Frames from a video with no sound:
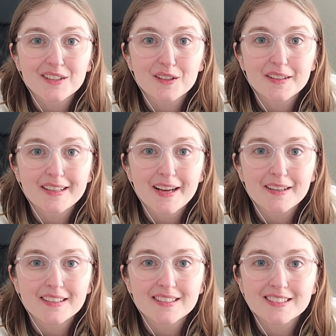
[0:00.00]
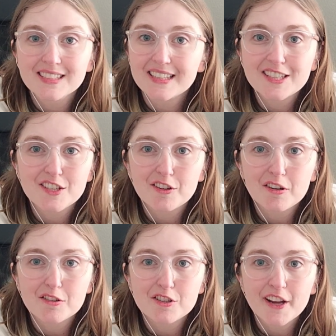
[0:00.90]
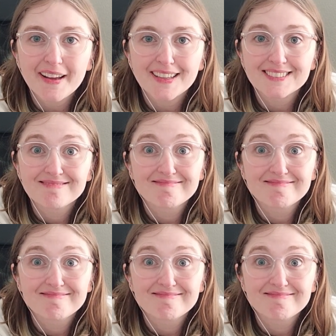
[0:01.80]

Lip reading: to learning how to Tunisian crochet.